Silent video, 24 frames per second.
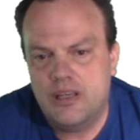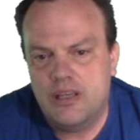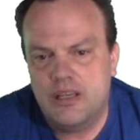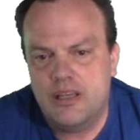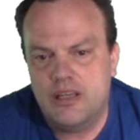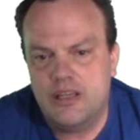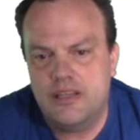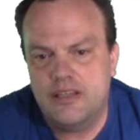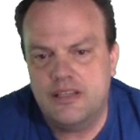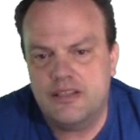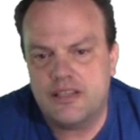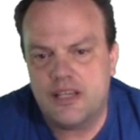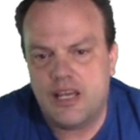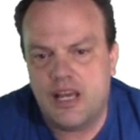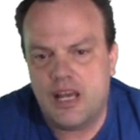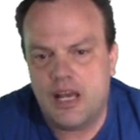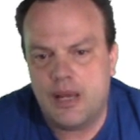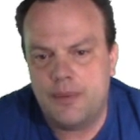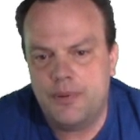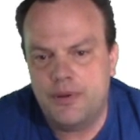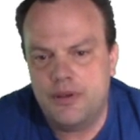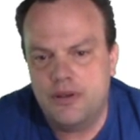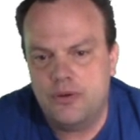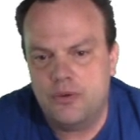It is
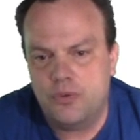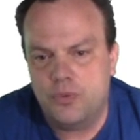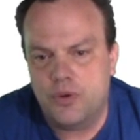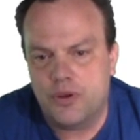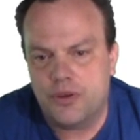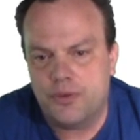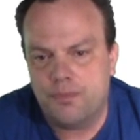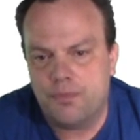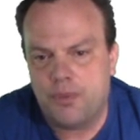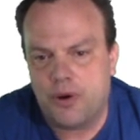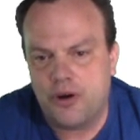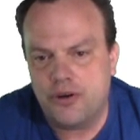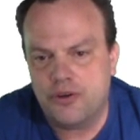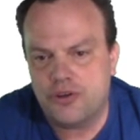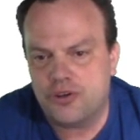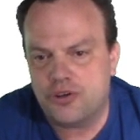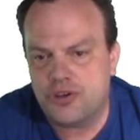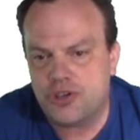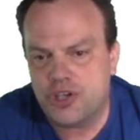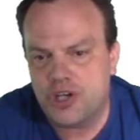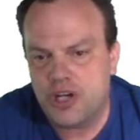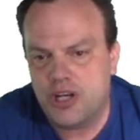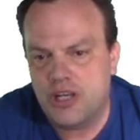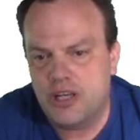happy with partial
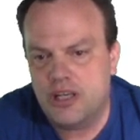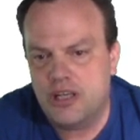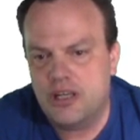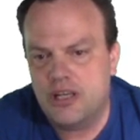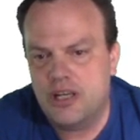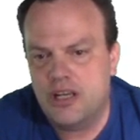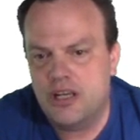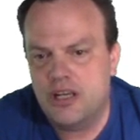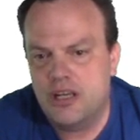shade.